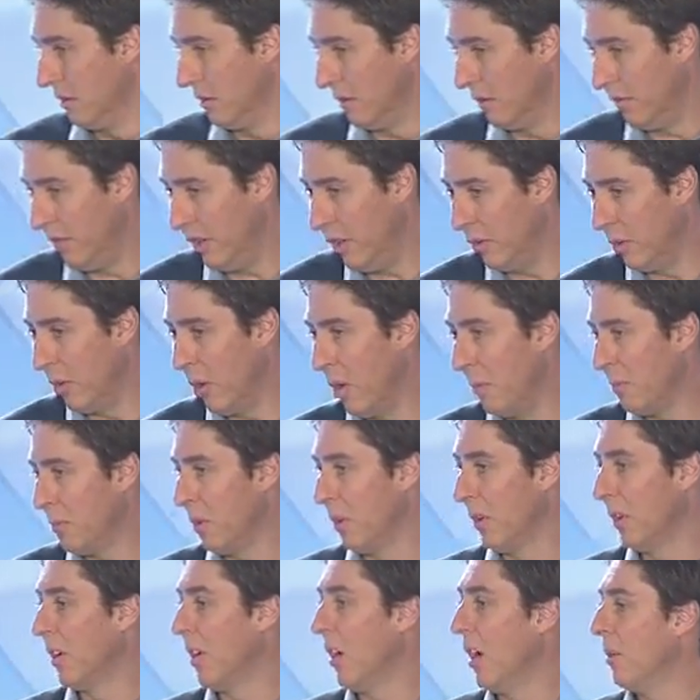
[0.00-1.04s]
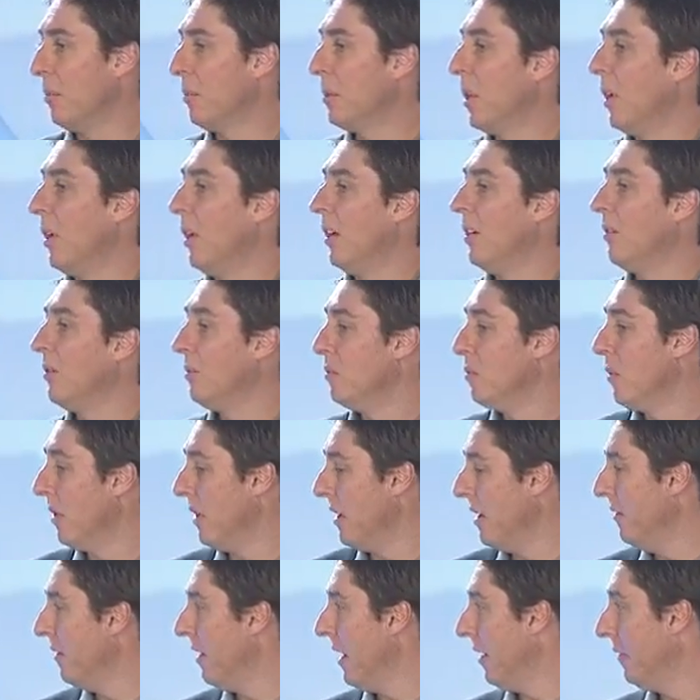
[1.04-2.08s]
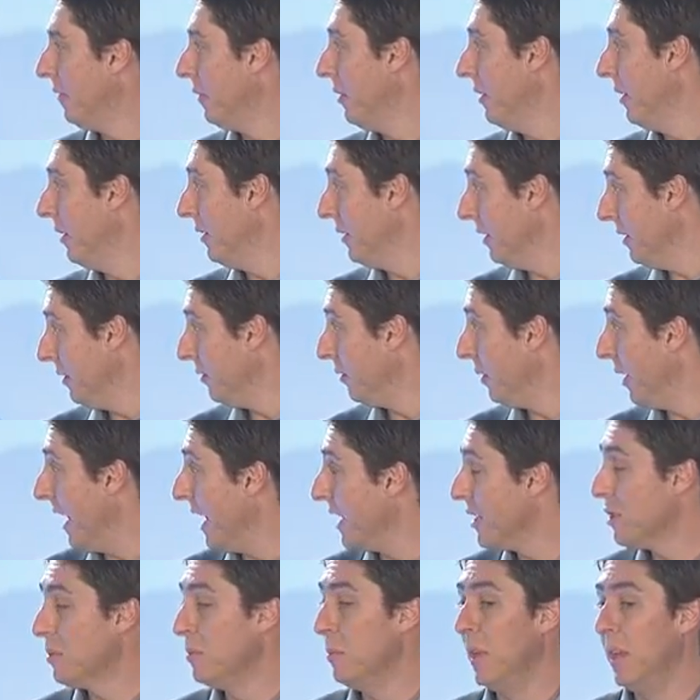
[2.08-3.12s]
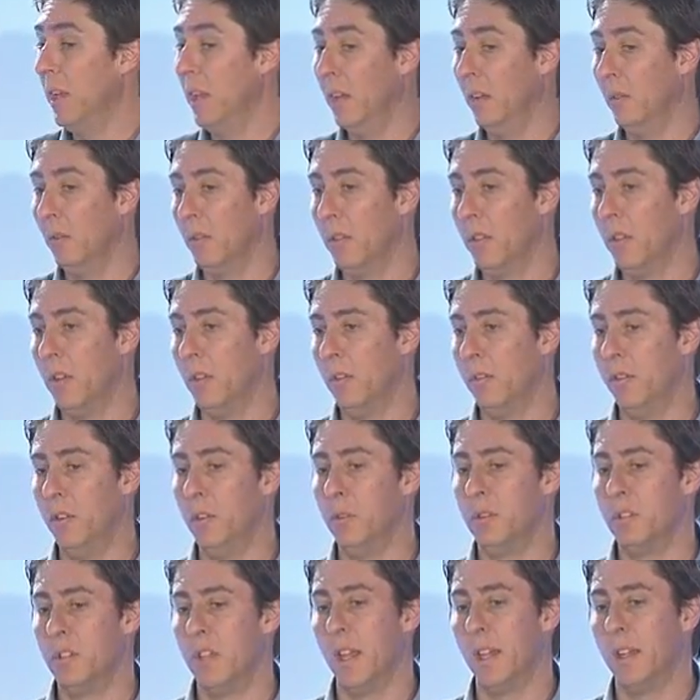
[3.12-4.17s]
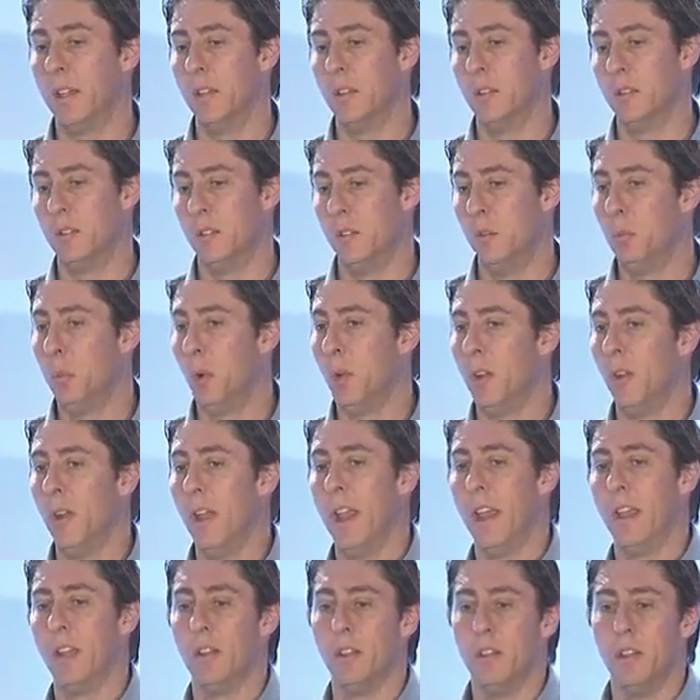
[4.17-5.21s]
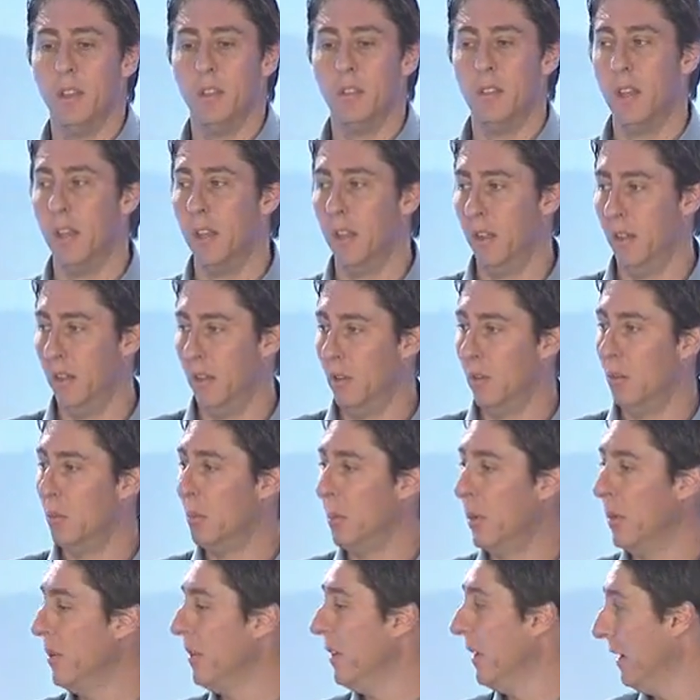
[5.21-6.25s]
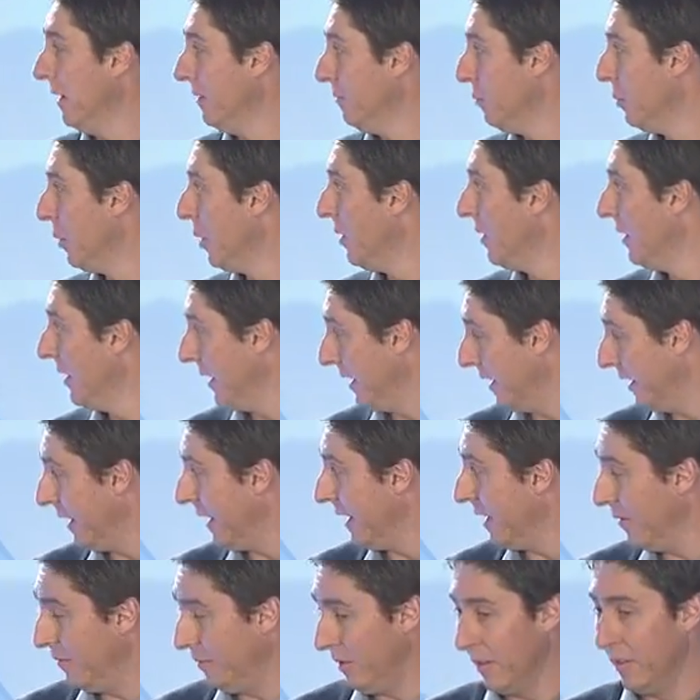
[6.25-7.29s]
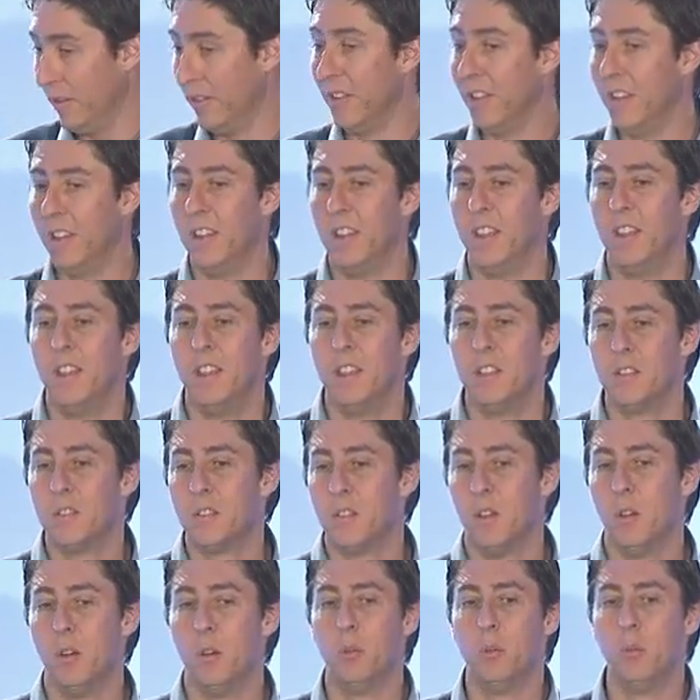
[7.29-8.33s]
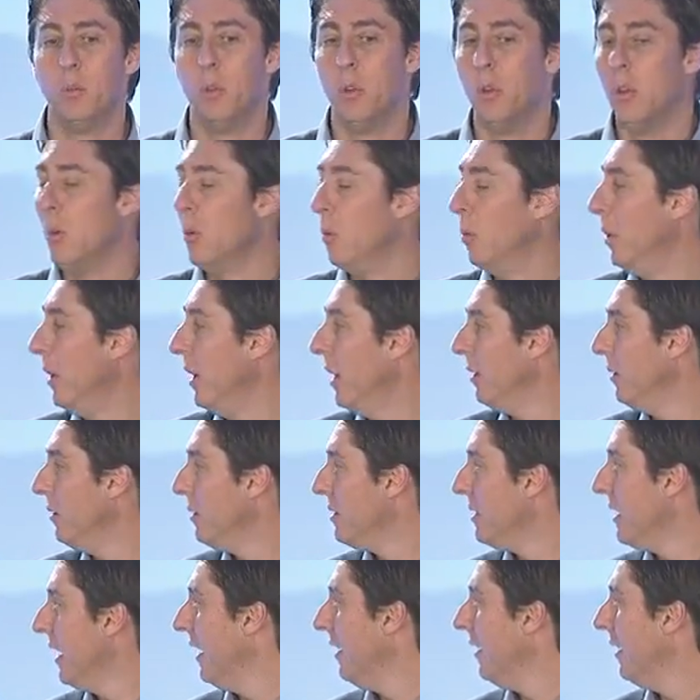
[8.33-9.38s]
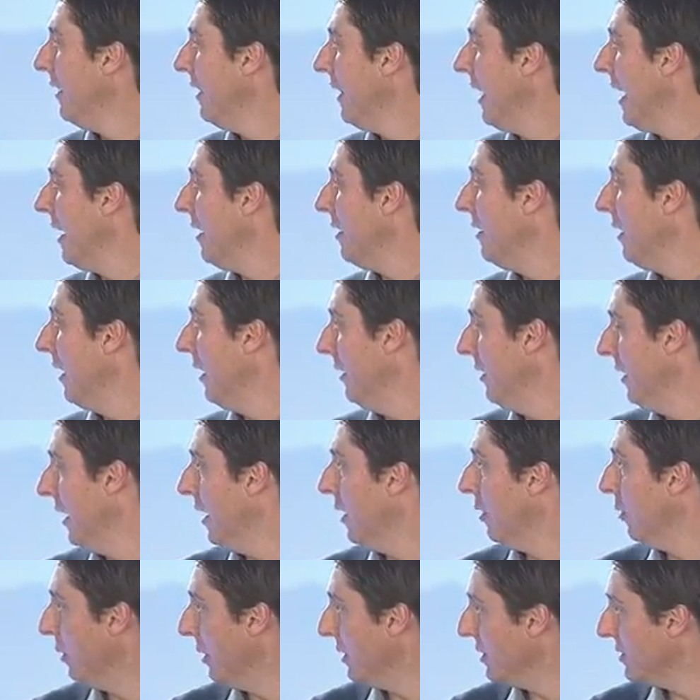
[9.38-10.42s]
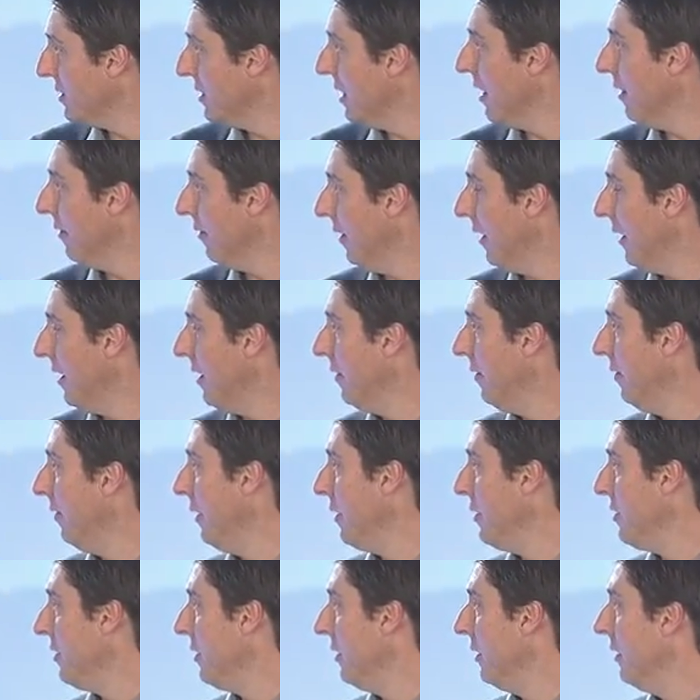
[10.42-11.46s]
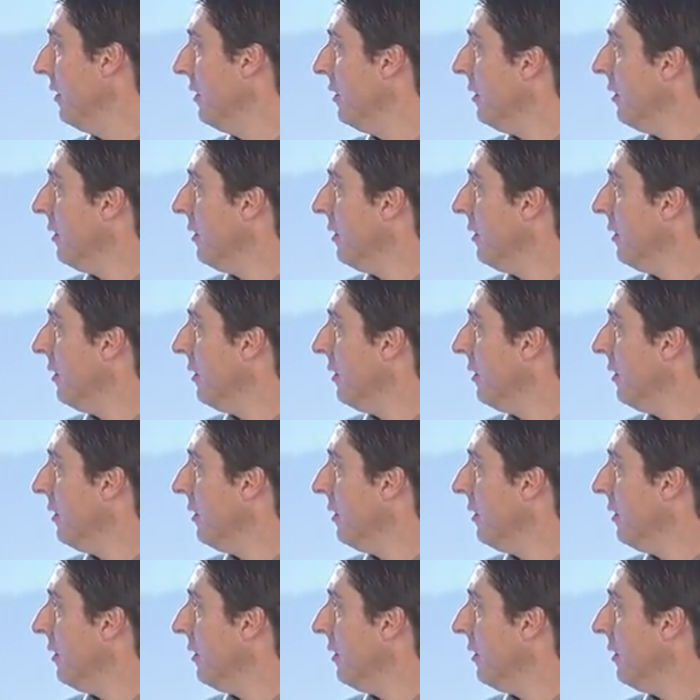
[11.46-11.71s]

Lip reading: If you go up to a cop car, even after they're done transmitting, within a few seconds, you put your hand on the antenna and it'll burn the hell out of you. So we understand that antenna was not very efficient.